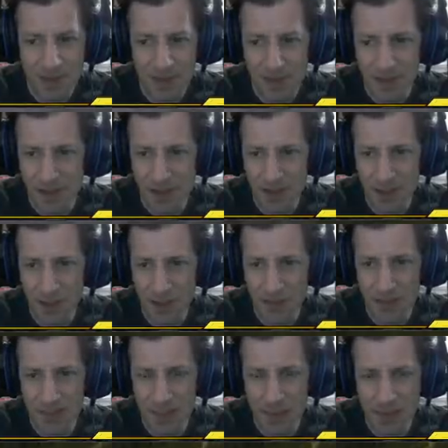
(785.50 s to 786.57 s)
let you know what
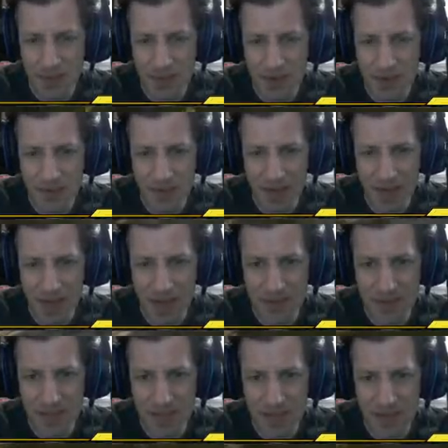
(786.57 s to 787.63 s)
was going down the pike. It
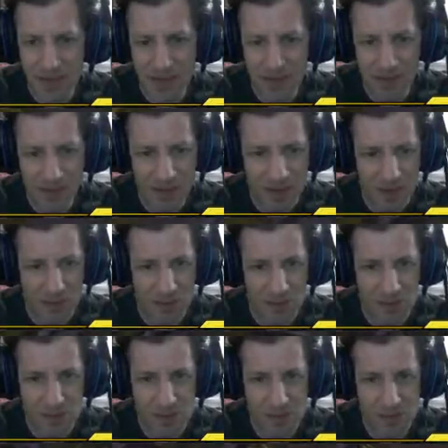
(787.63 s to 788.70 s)
was kind of like a
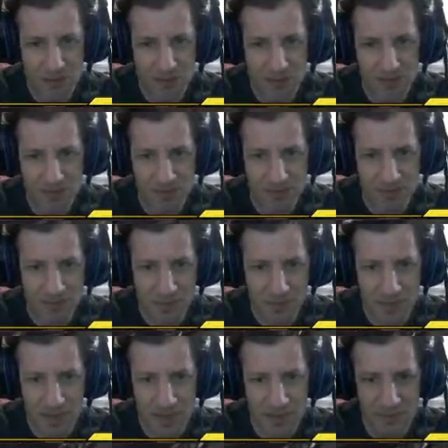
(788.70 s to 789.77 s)
harbinger of
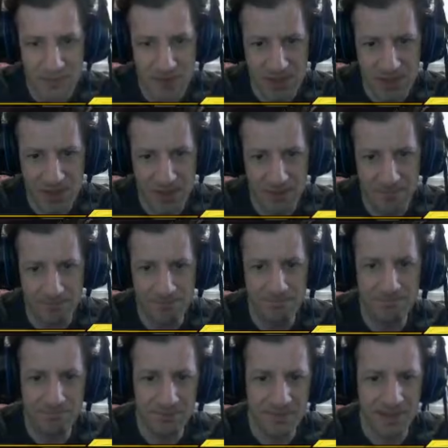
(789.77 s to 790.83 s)
the evil to come.
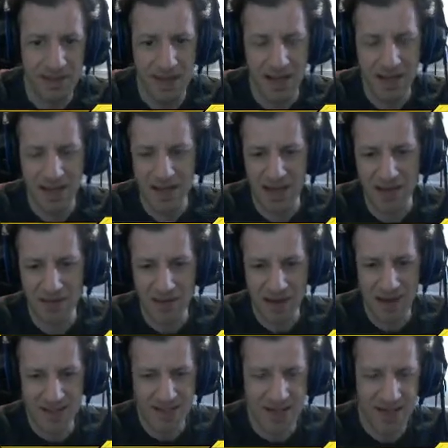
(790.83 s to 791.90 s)
Yeah, I
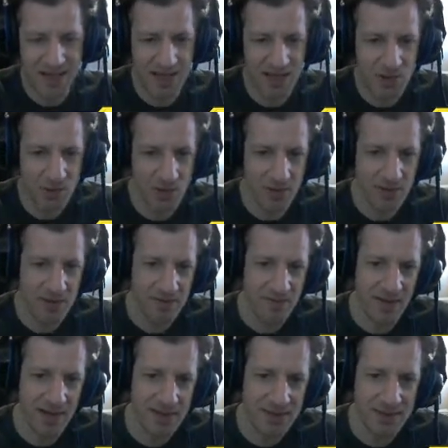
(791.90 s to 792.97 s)
can't crawl that
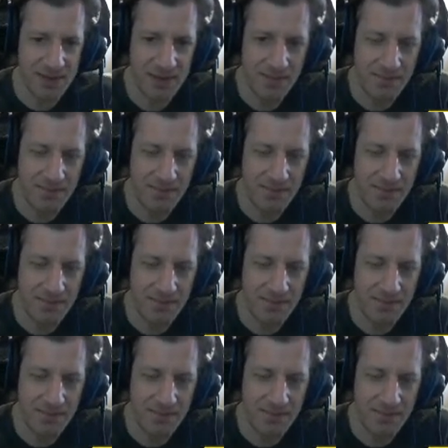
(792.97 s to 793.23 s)
fast.